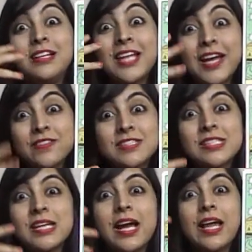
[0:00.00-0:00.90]

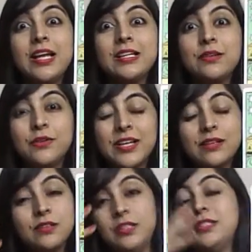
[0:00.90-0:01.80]
lifestyle,
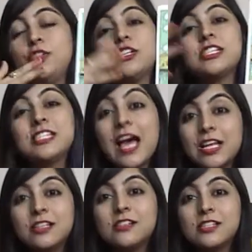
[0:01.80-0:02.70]
your
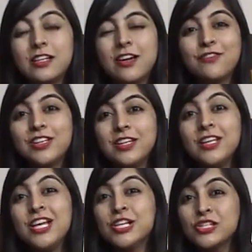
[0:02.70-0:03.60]
standards and
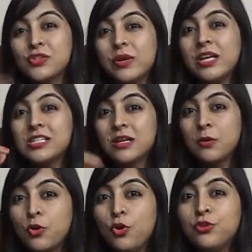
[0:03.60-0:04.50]
everything. So it
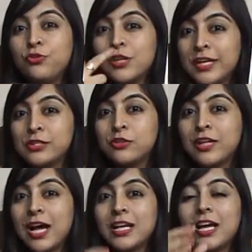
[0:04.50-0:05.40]
could relate
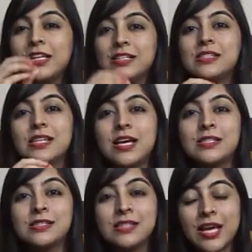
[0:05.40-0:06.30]
to that, and it
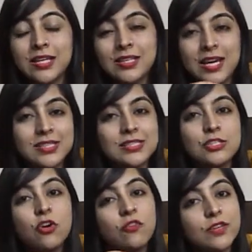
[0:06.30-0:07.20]
says that
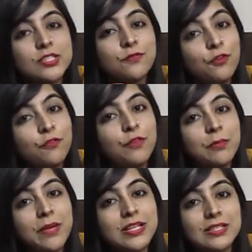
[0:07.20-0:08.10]
yes, your wish
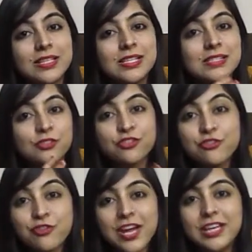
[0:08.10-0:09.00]
fulfillment is
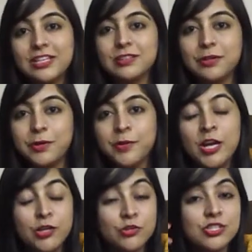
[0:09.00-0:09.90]
right here.
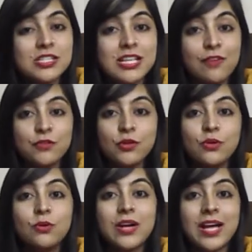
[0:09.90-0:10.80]
You just have to
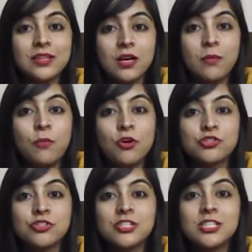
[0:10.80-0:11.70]
look at the
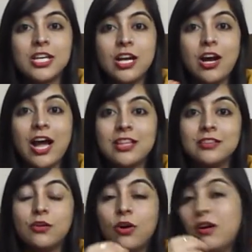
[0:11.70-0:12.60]
opportunity at